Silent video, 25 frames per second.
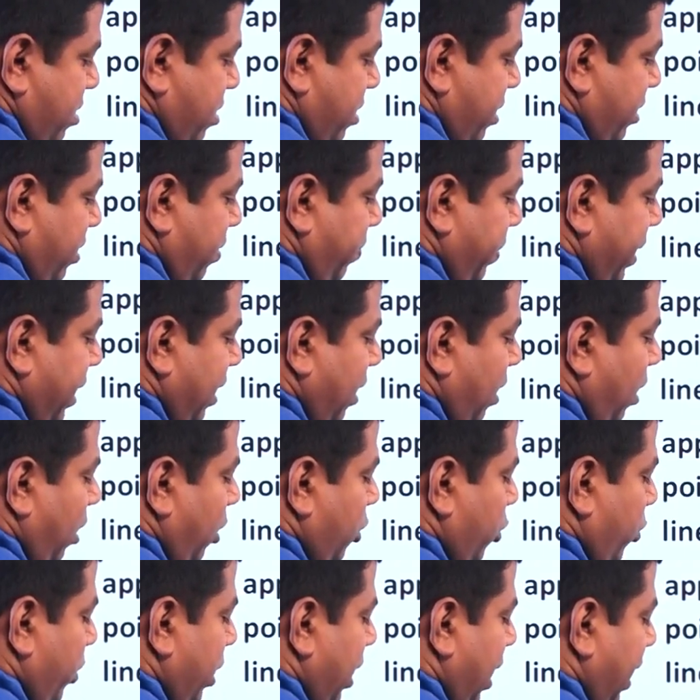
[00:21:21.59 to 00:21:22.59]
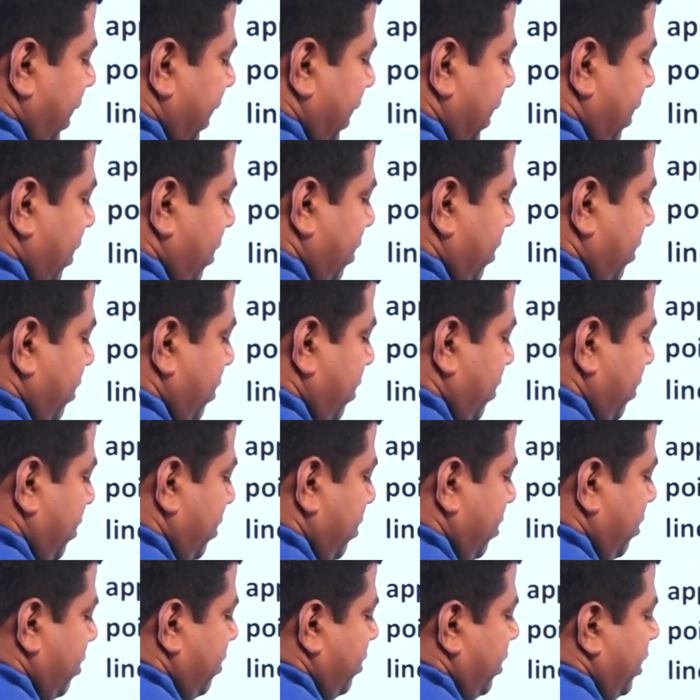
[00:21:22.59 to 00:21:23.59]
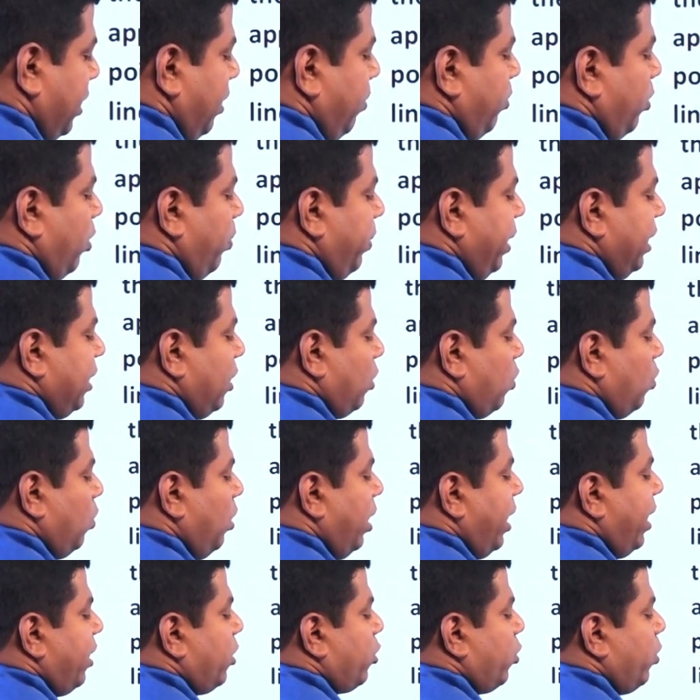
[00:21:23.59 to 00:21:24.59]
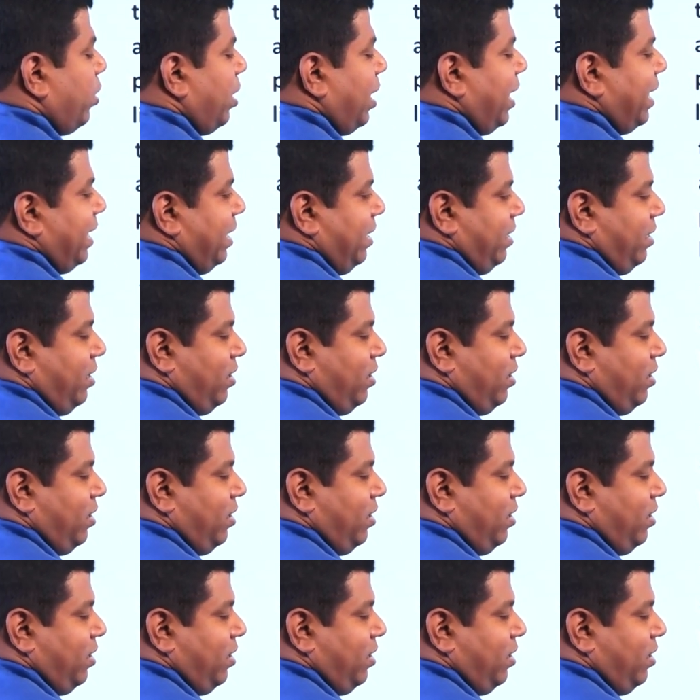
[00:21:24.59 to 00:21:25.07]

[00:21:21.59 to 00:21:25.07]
In the middle, draw a line. Keep your meter ruler and draw a line.